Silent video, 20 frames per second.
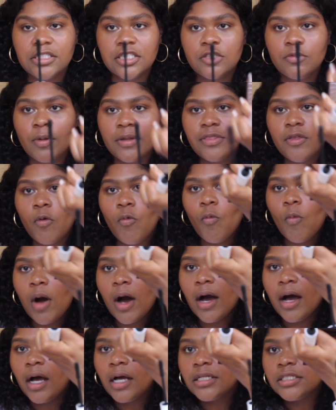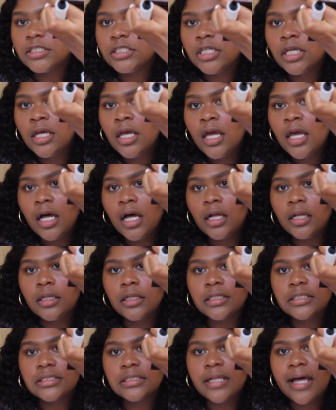is what the wand
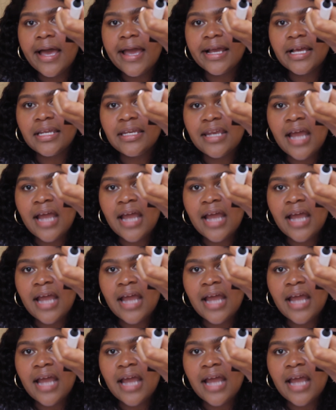looks like.